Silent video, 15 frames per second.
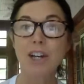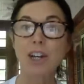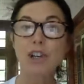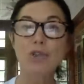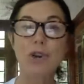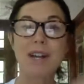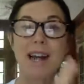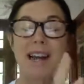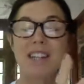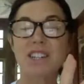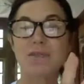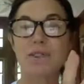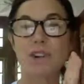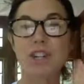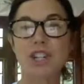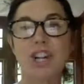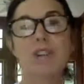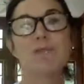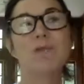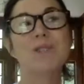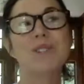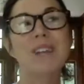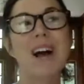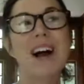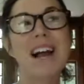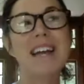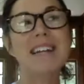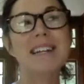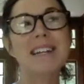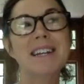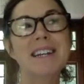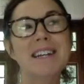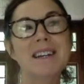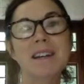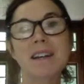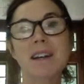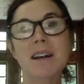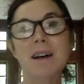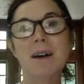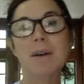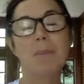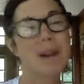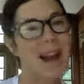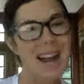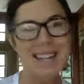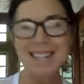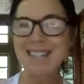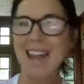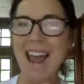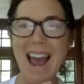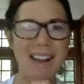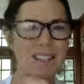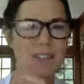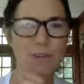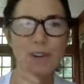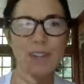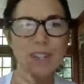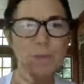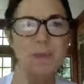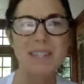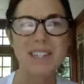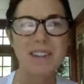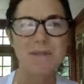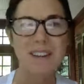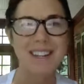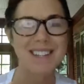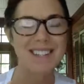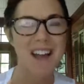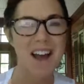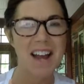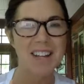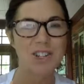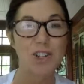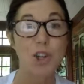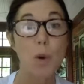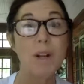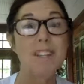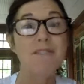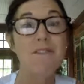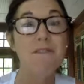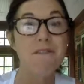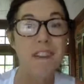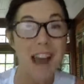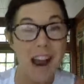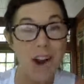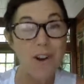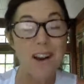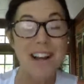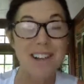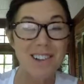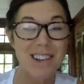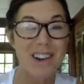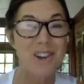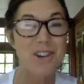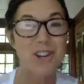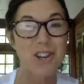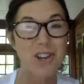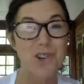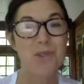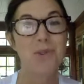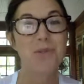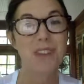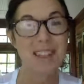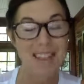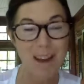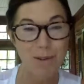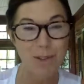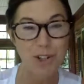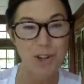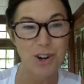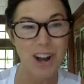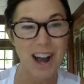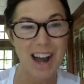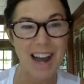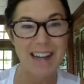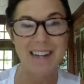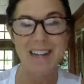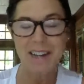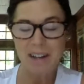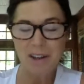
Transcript: You can ask for a general sign, but I say ask for a specific sign so it's very clear to you that that was your guide.